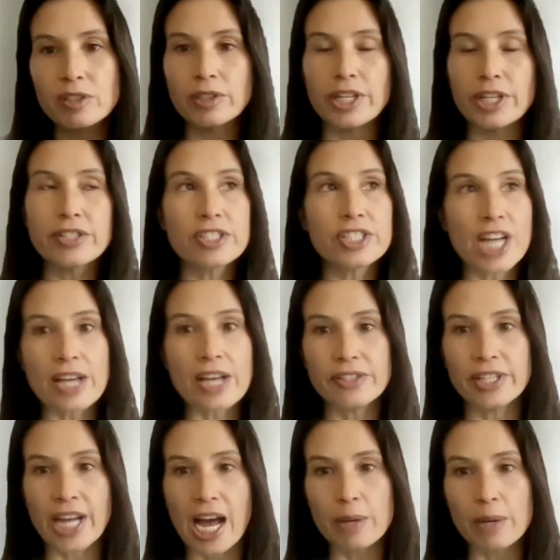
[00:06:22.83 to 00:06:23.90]
It's a chassis
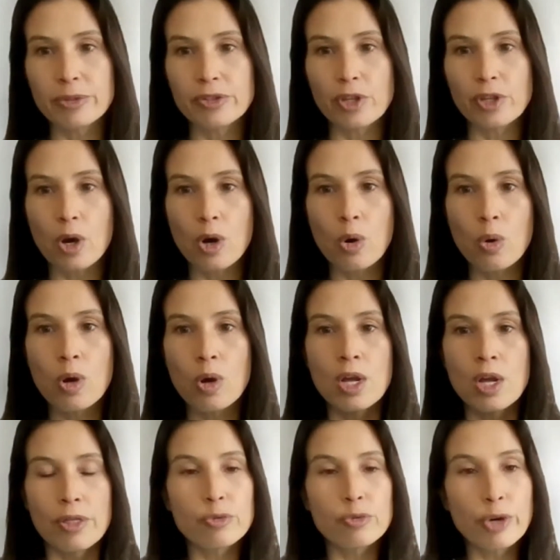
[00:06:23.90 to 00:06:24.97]
cab. So the
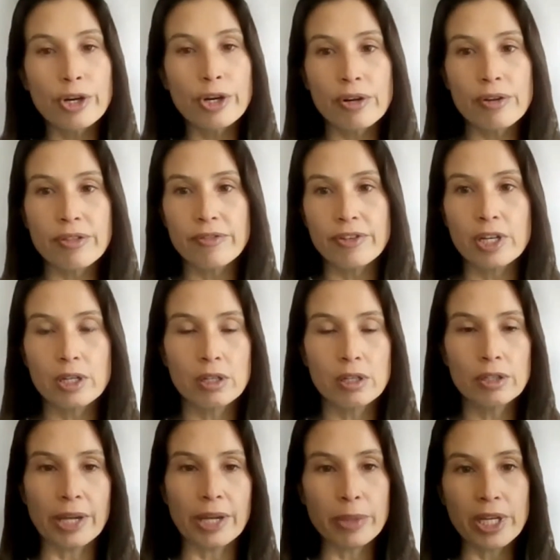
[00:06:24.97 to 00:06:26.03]
rear of the vehicle can
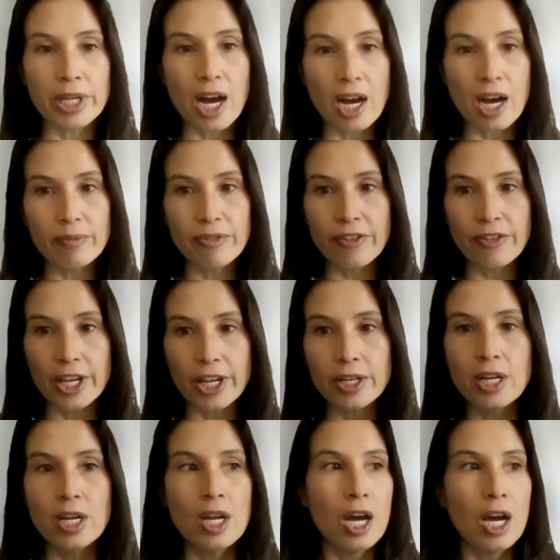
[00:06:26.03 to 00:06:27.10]
be upfit
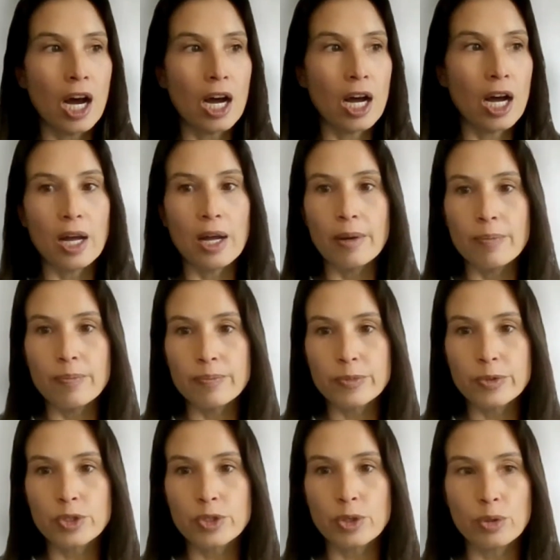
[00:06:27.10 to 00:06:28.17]

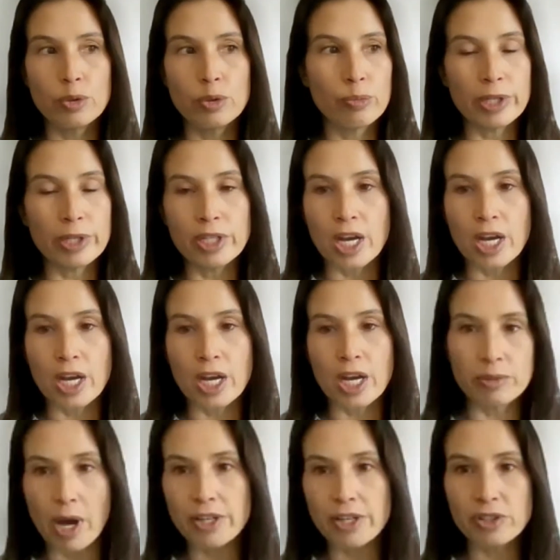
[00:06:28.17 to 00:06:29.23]
to be
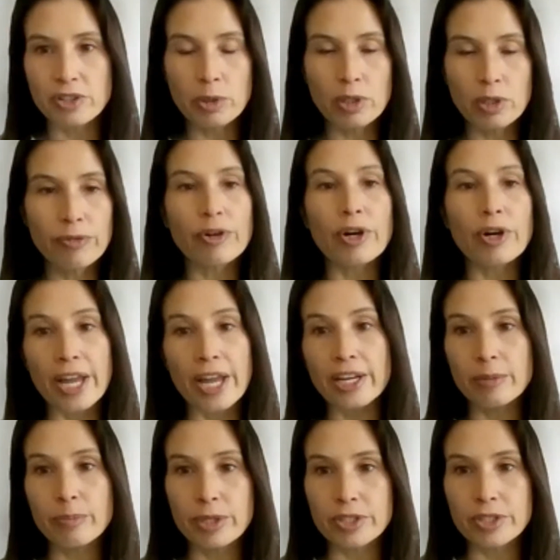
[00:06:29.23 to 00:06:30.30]
customizable for any
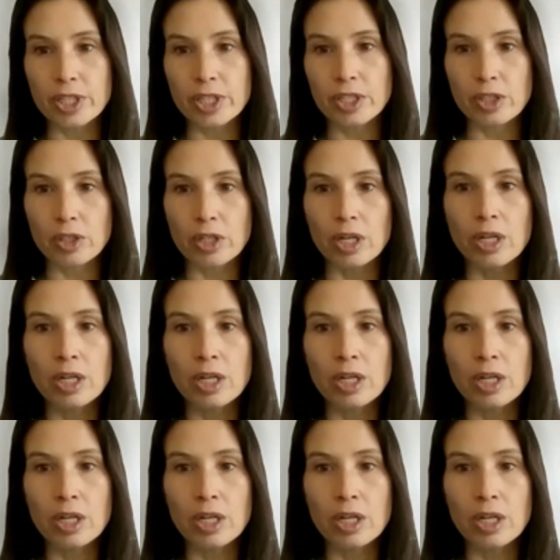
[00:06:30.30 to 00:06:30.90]
particular